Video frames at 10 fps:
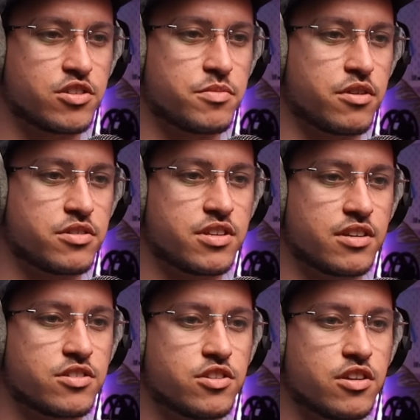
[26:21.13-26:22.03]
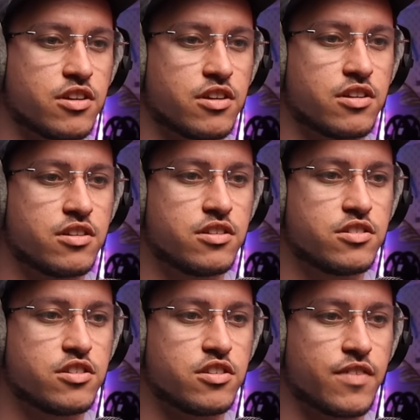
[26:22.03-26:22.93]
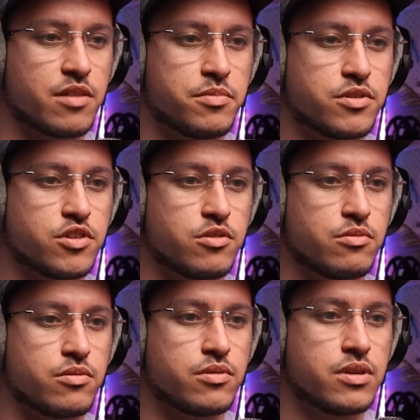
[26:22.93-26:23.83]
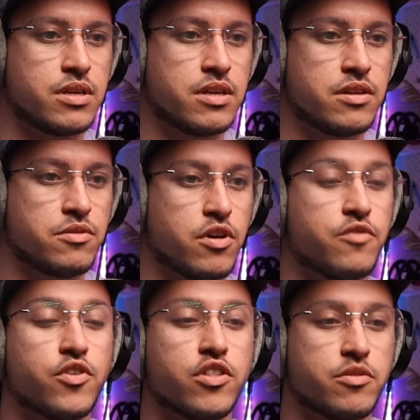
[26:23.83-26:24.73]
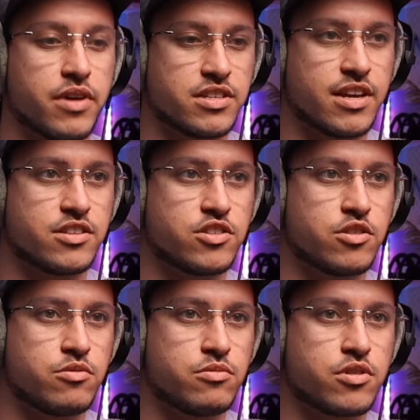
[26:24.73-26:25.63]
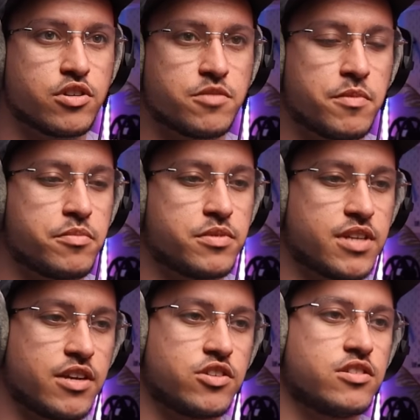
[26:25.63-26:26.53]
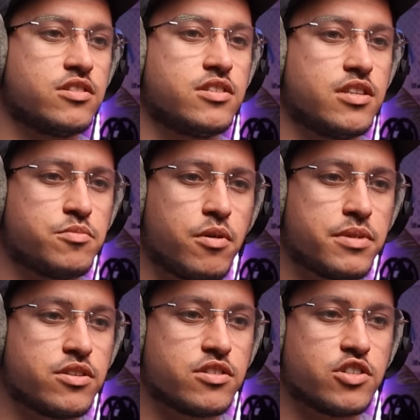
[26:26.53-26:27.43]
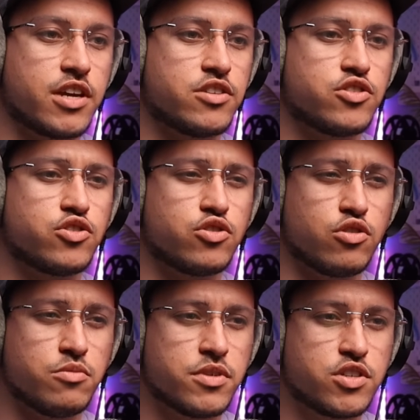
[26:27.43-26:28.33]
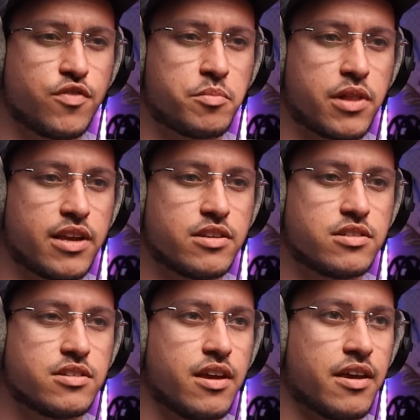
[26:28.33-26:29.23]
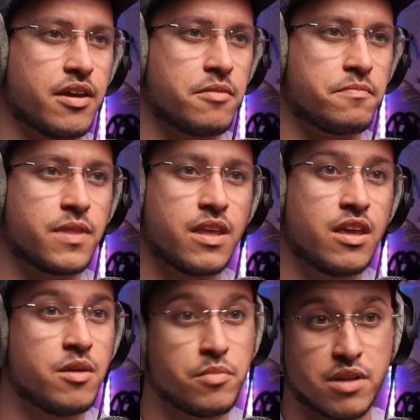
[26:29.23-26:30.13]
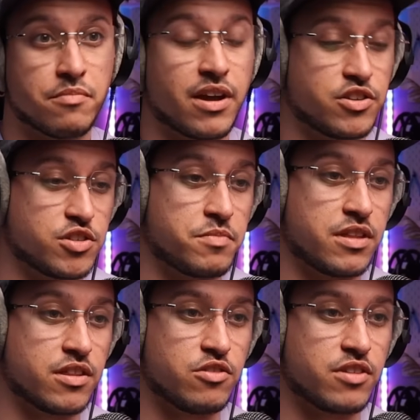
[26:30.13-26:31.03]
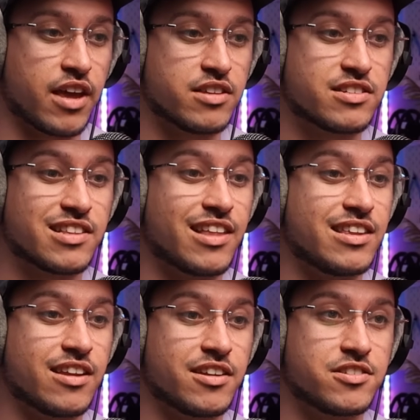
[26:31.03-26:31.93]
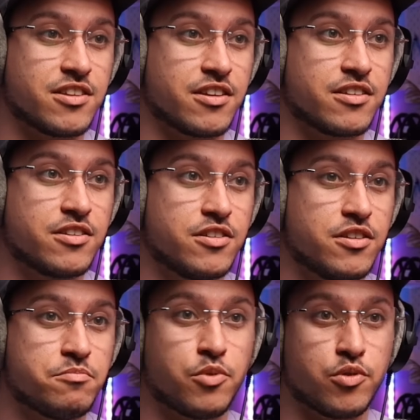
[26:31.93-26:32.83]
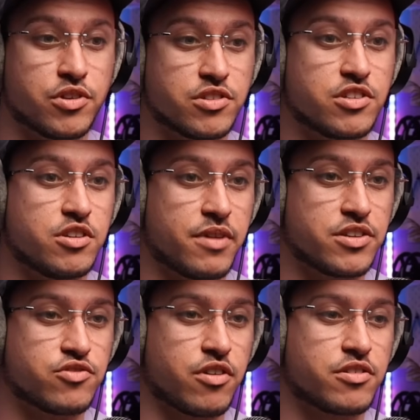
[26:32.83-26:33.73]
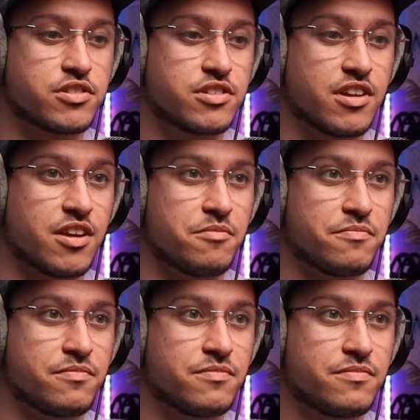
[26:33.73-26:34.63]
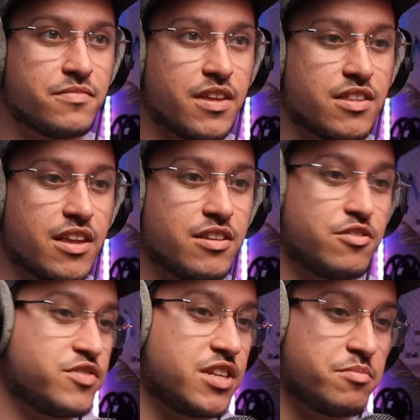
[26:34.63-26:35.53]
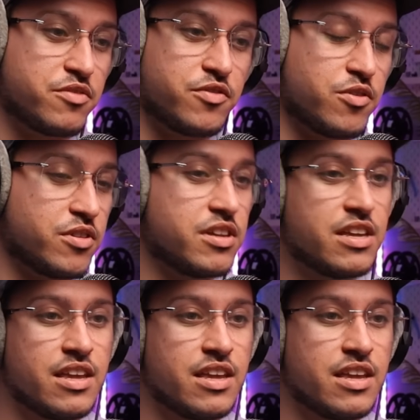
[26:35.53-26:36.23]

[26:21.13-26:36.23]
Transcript: some of those things to developers who have otherwise had to do custom implementations, this probably doesn't change too much for players, but it might just mean that you get slightly nicer borders and UI strokes than you've seen before.